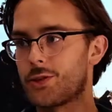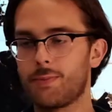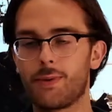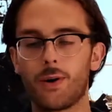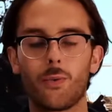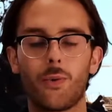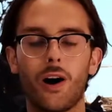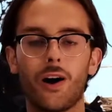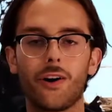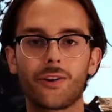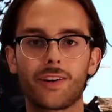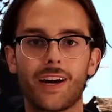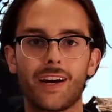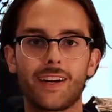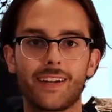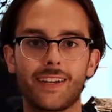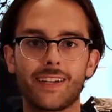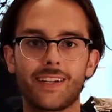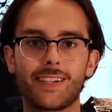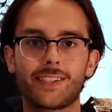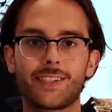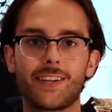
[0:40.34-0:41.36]
me a while to kind of
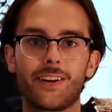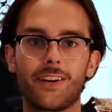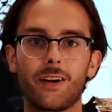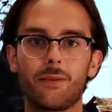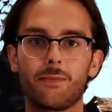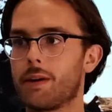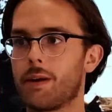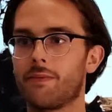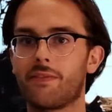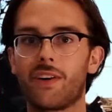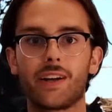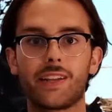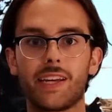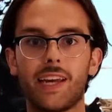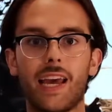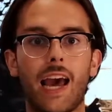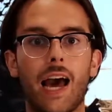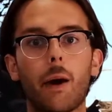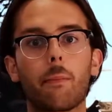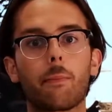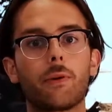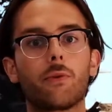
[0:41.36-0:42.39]
get it set up, but I'm finally
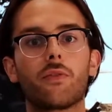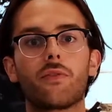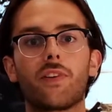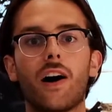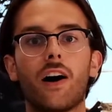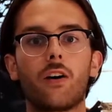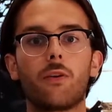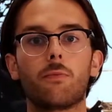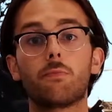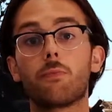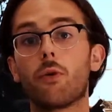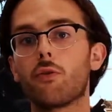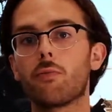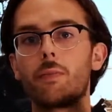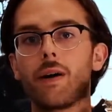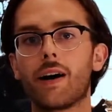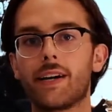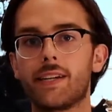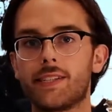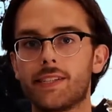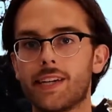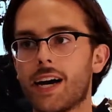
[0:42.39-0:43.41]
happy with how both
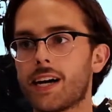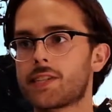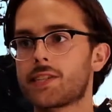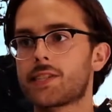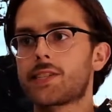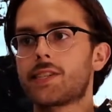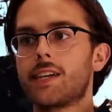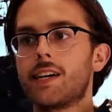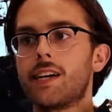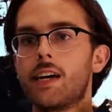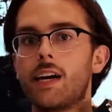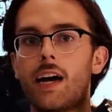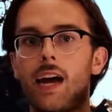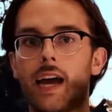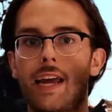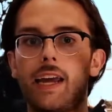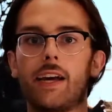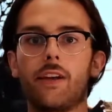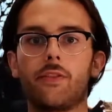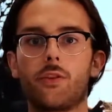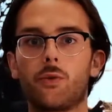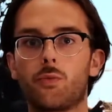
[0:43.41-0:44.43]
my desk
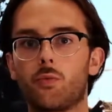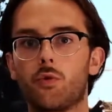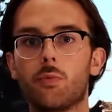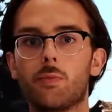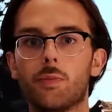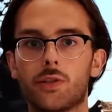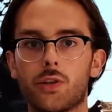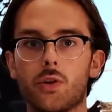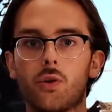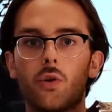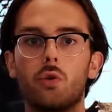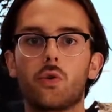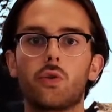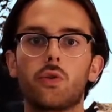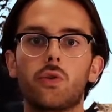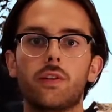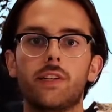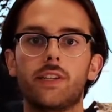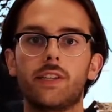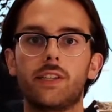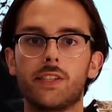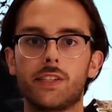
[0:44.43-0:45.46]
and the room as a whole
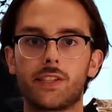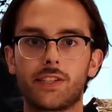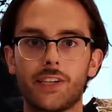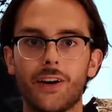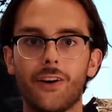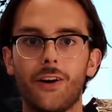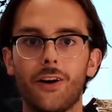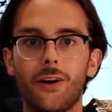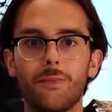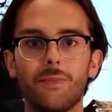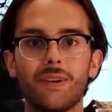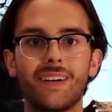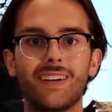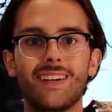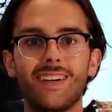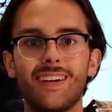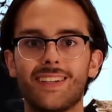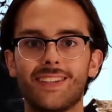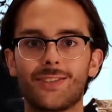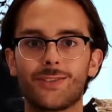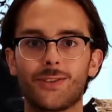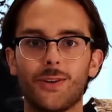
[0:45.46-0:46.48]
is set up.
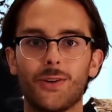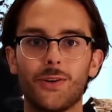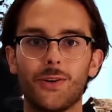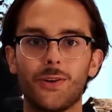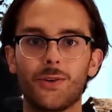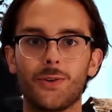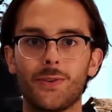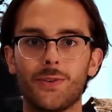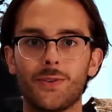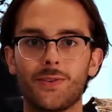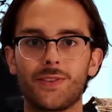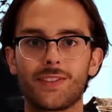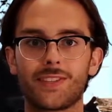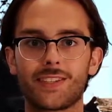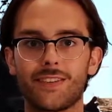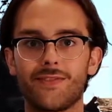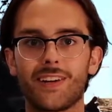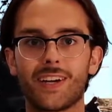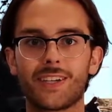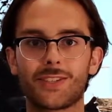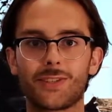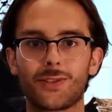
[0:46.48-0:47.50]
So let's give
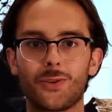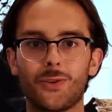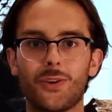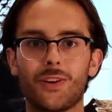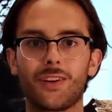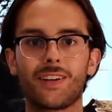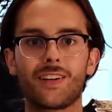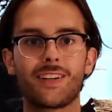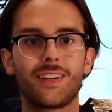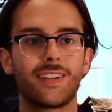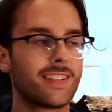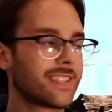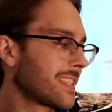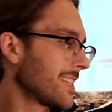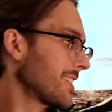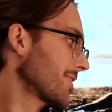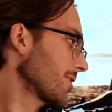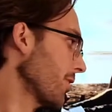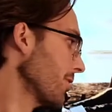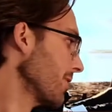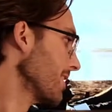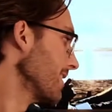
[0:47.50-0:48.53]
you guys a tour. Let's get
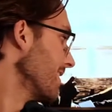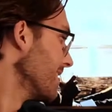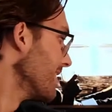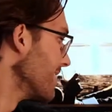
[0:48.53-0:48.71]
started.